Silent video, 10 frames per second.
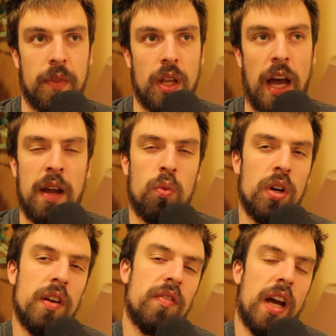I
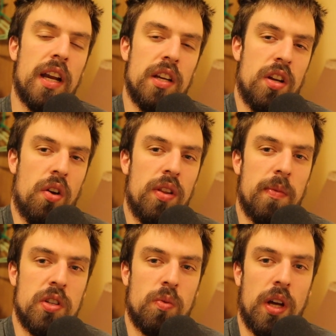wouldn't have gotten to know them
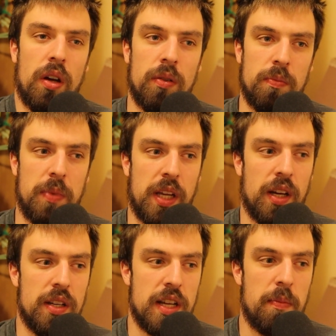as well
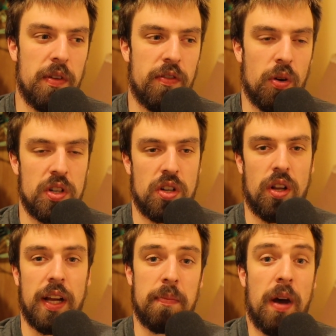because I'd be focused on
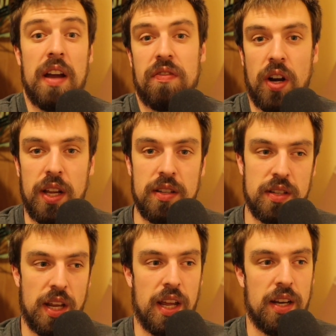like my friends
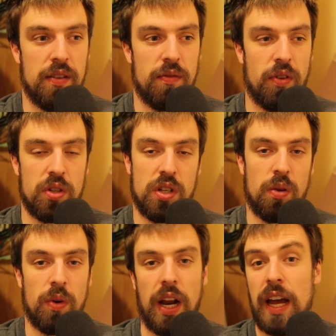and focusing
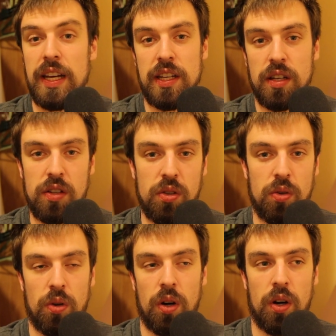on what I need to
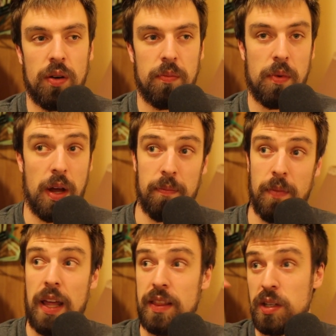do. Or
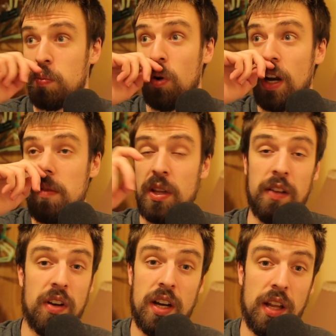at this point, I'd be
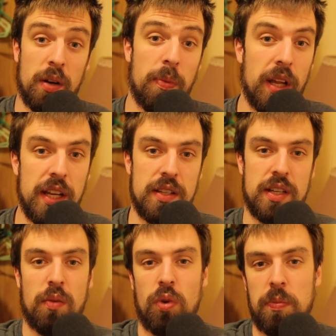living in another place
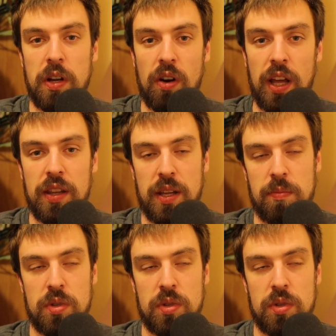and wouldn't be around them.